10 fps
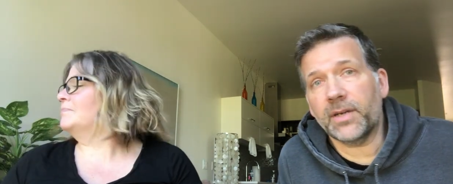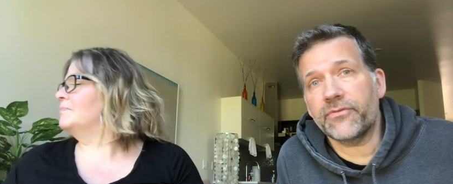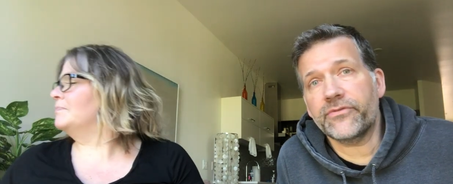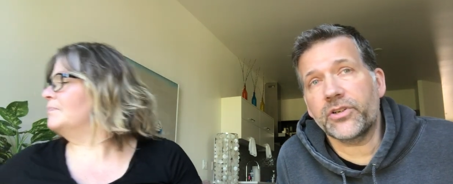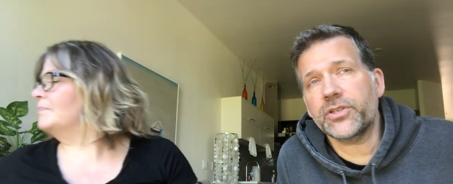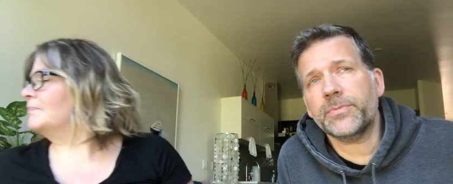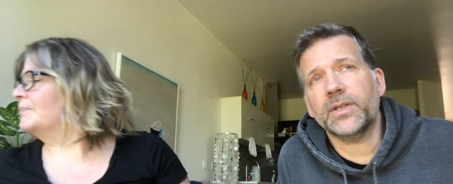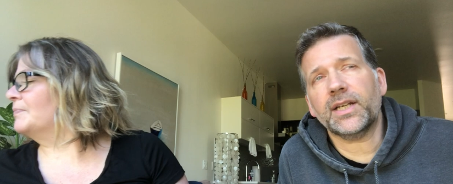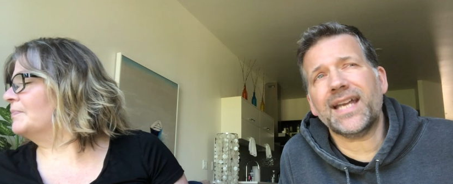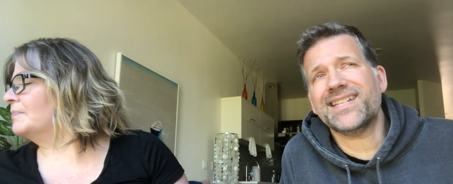Speaker 1: My first
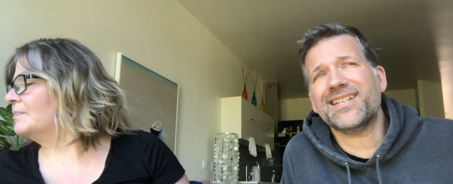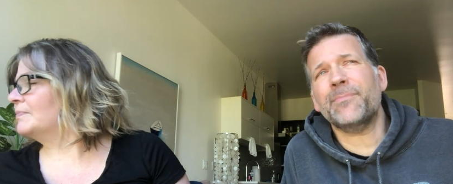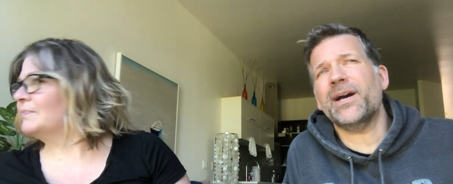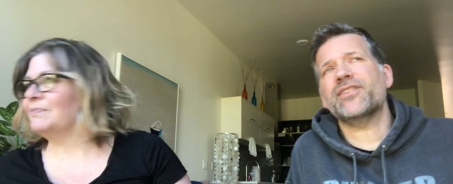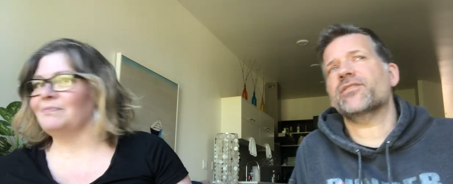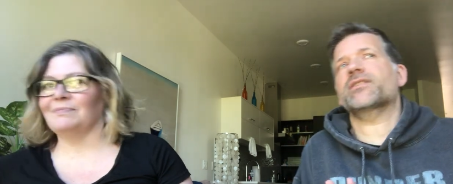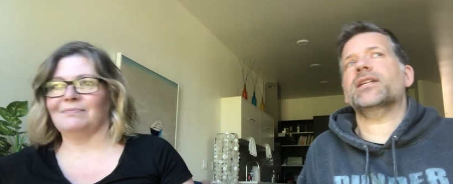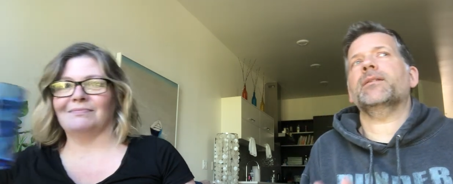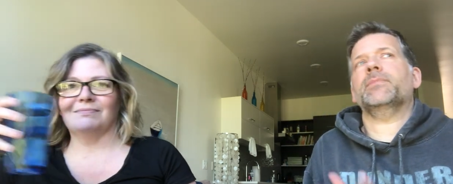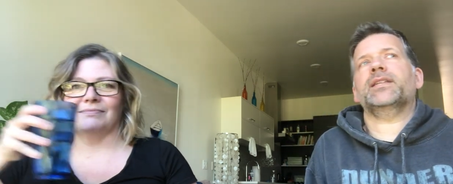book had some monsters in
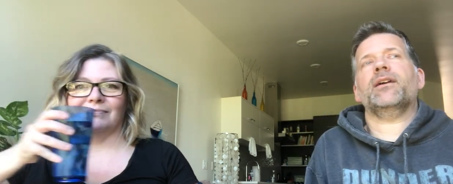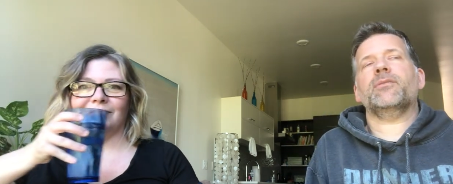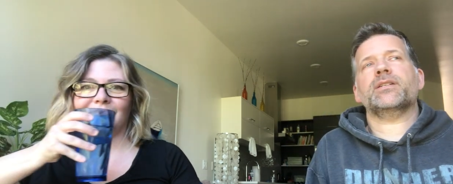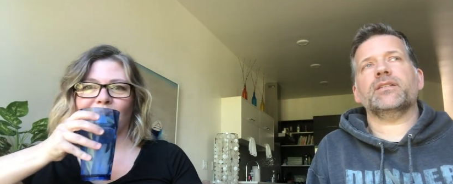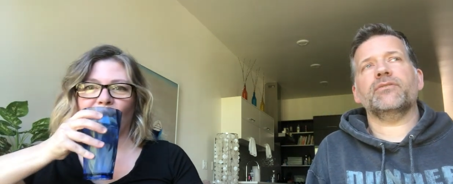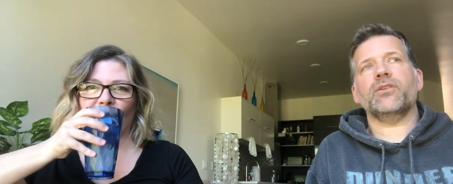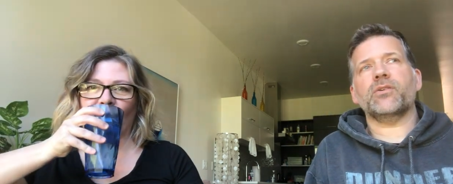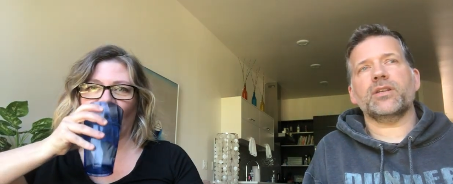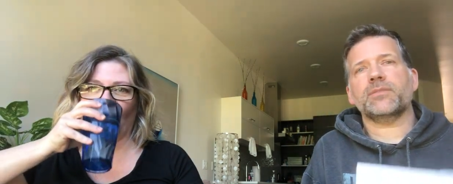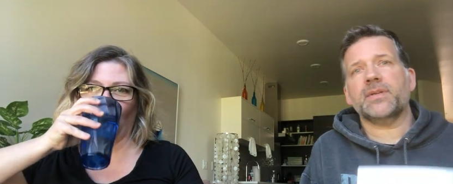it, but that wasn't the
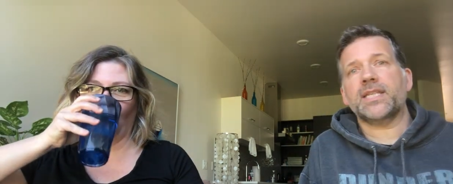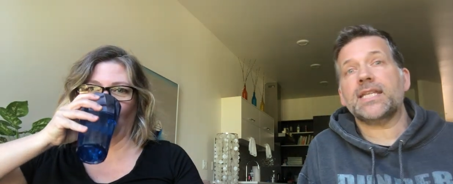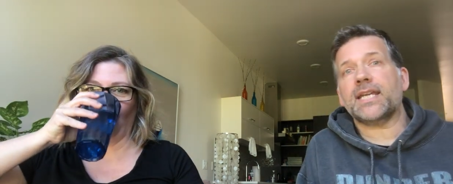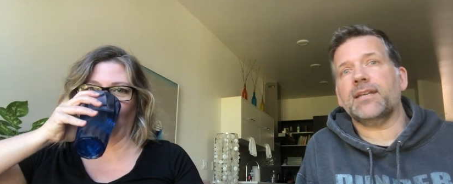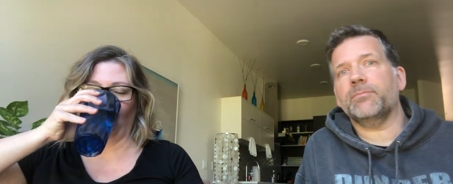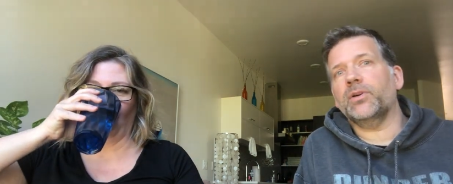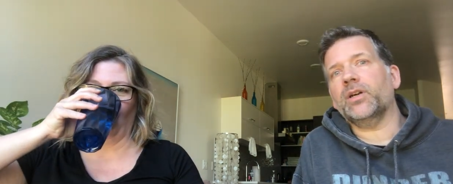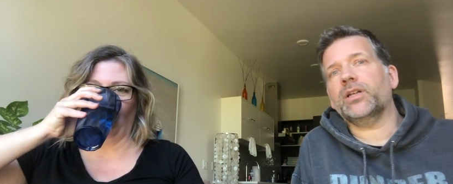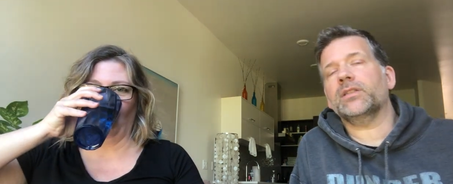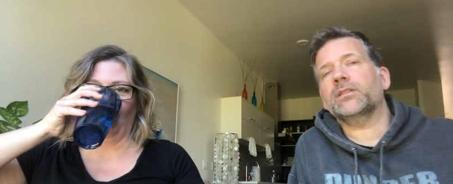focus. My second
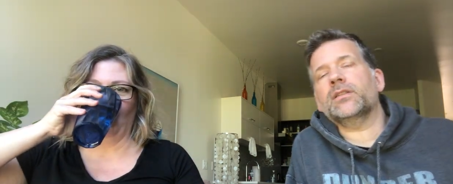book